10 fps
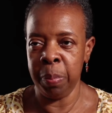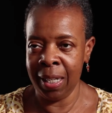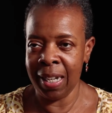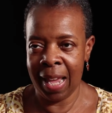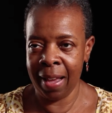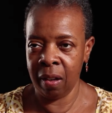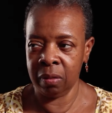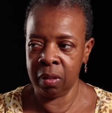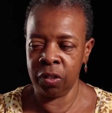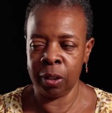be now.
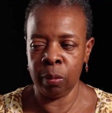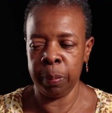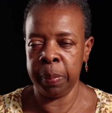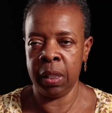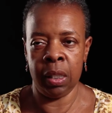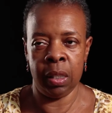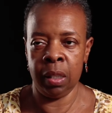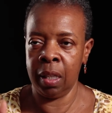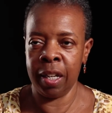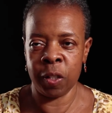She would
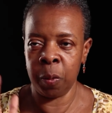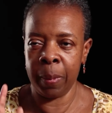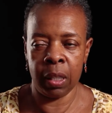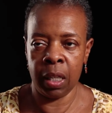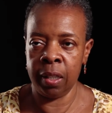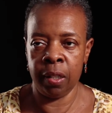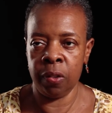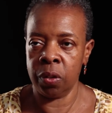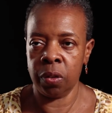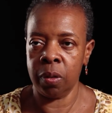be X amount of
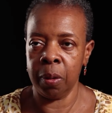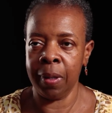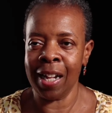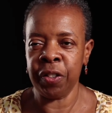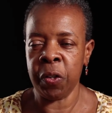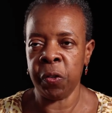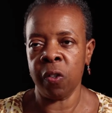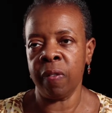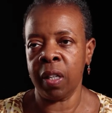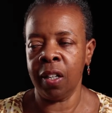age, had she
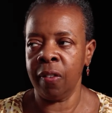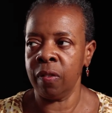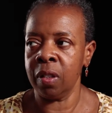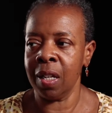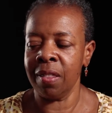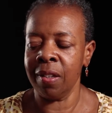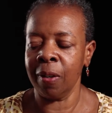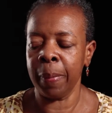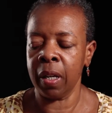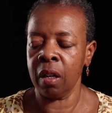survived. And I think
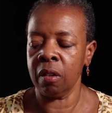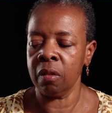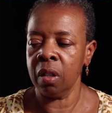about,